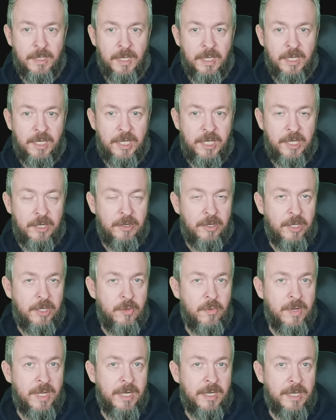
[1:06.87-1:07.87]
Here
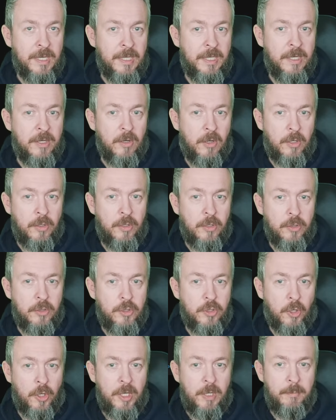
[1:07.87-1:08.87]
you can click on
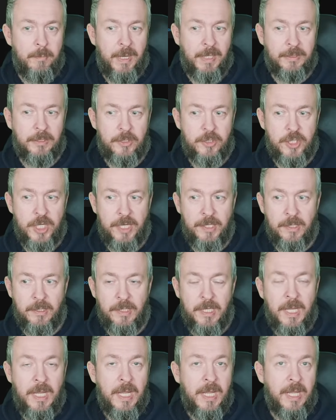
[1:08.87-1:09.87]
Join Beta
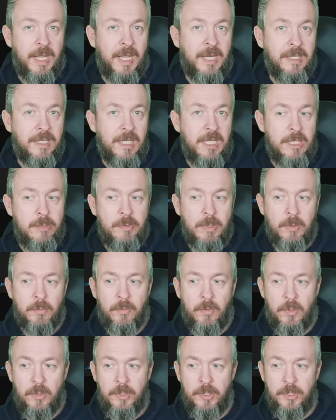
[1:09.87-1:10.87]
Channel, and it will
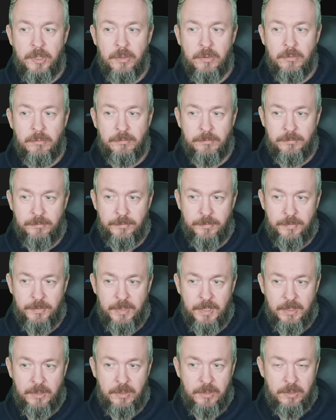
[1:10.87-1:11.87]
warn you
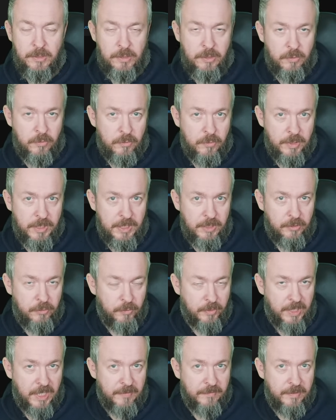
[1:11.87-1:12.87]
that you need
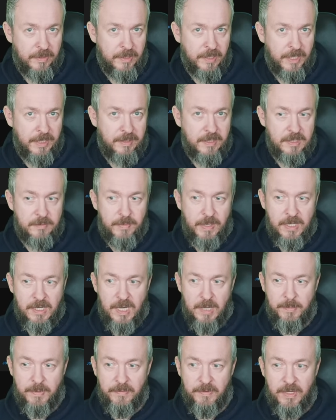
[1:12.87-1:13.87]
to have the latest
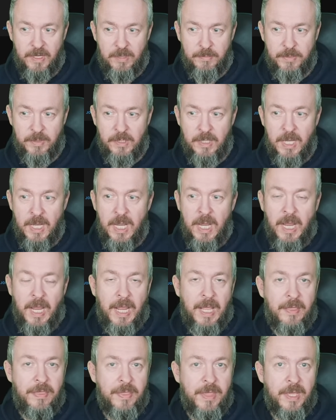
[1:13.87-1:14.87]
backup available
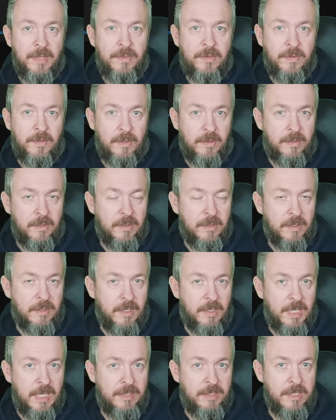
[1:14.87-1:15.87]
and that the
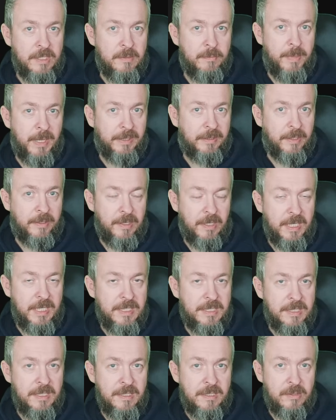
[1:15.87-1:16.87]
latest beta
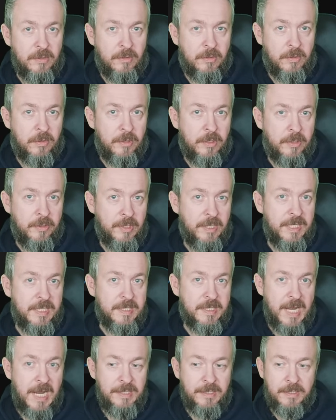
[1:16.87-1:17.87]
releases or
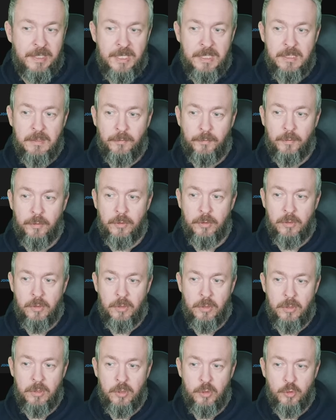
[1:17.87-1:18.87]
release candidates for
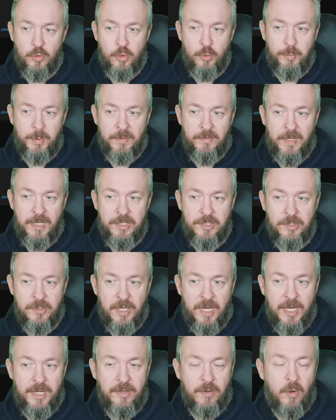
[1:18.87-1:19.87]
core,
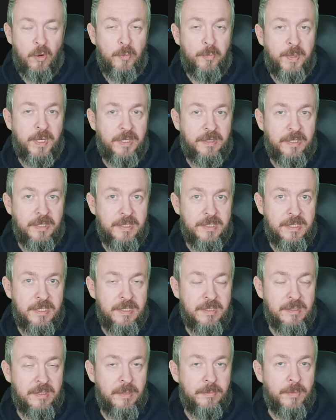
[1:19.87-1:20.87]
supervisor and operating
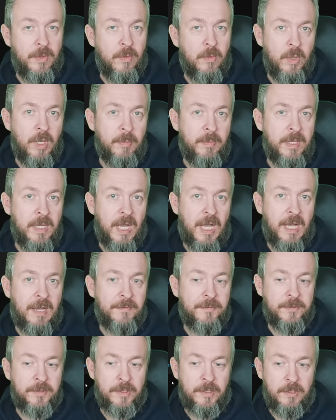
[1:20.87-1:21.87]
system will be,
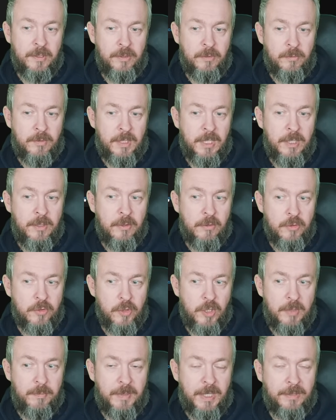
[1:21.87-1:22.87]
after you click on
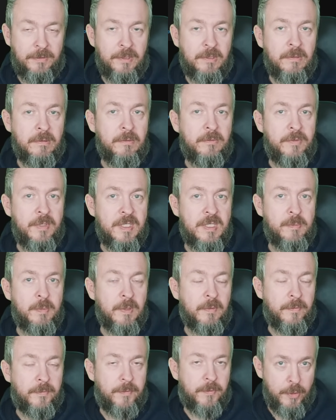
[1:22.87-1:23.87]
join button,
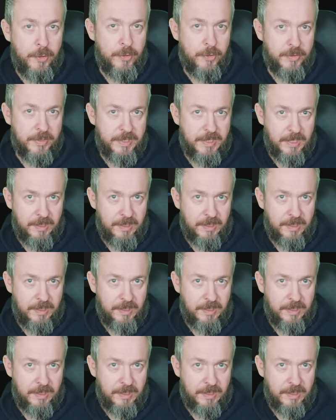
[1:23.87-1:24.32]
visible for your